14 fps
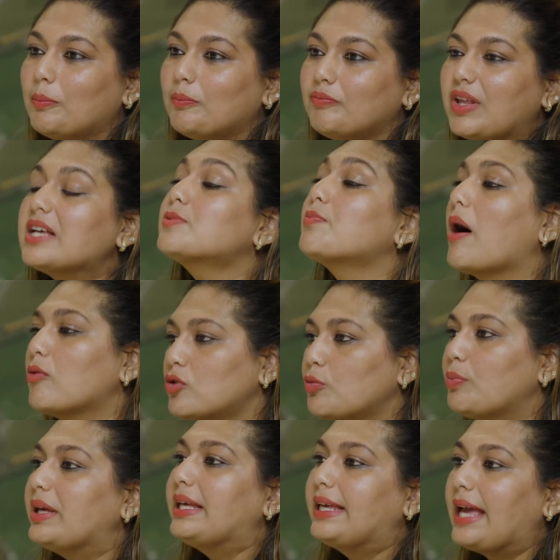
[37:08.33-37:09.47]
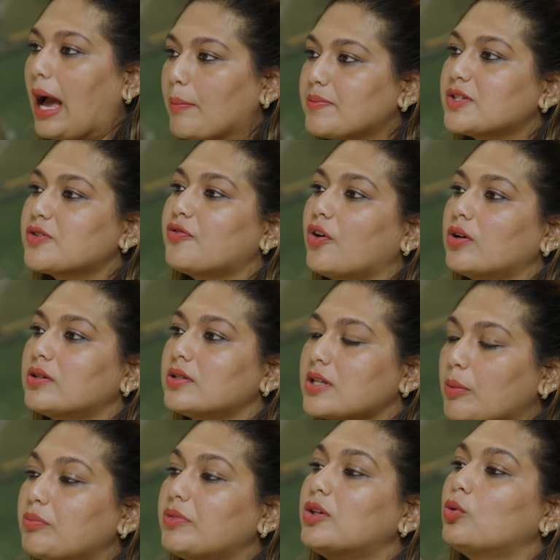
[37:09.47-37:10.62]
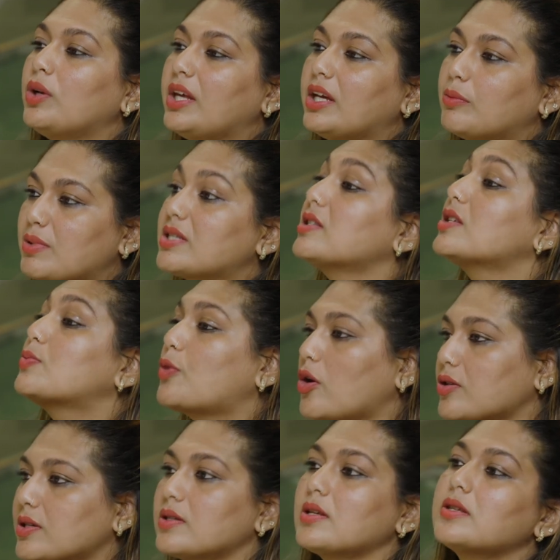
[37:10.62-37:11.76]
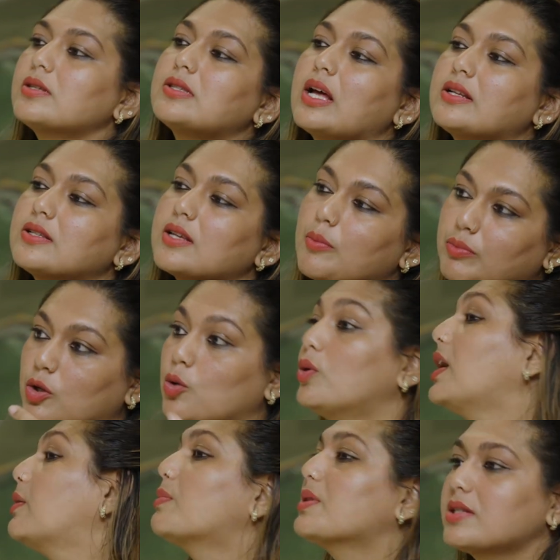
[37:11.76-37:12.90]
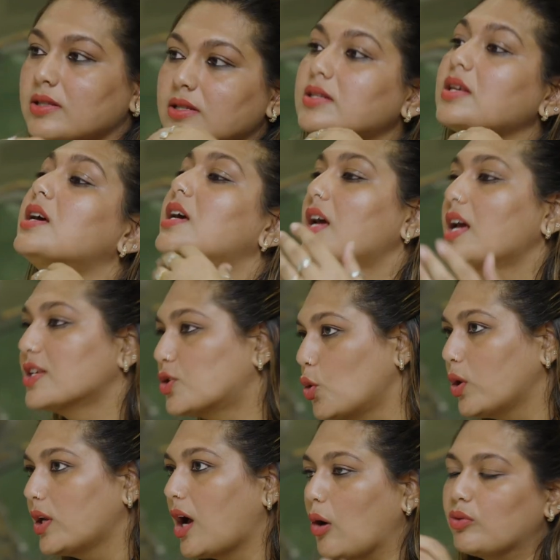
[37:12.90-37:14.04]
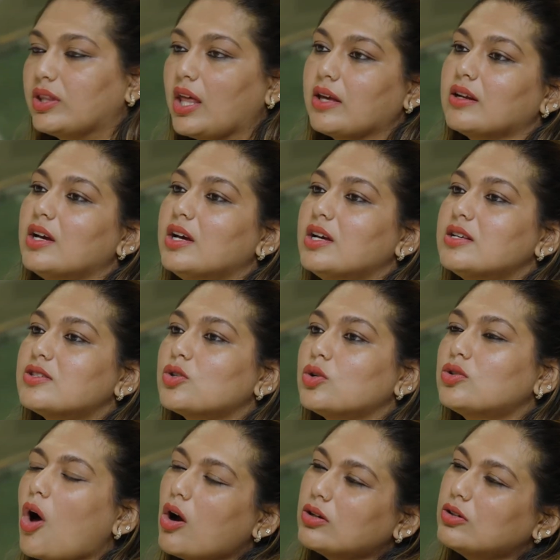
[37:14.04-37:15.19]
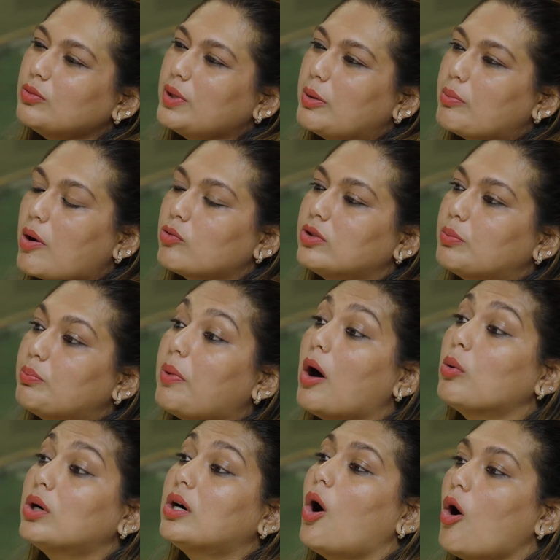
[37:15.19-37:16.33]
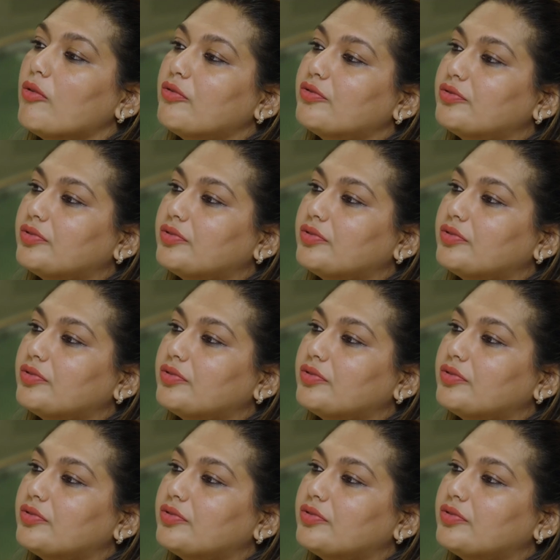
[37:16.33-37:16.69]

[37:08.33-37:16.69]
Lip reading: there's bound to be gaps for some unique business processes that some unique business is doing out there. So talk to me about the power of